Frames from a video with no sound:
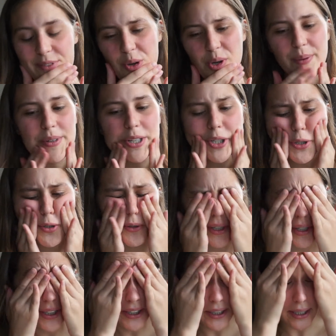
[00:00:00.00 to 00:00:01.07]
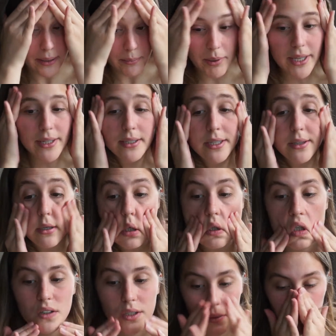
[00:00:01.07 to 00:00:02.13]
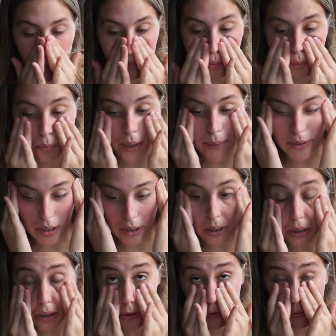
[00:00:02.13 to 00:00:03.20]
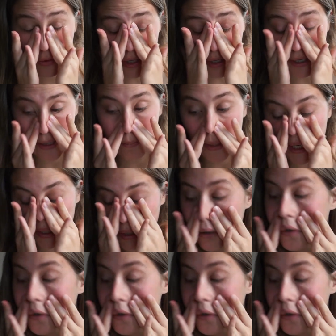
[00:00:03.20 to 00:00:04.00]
Oh, I'm gonna go get a headband, I think. Maybe not. I'll do it without a headband.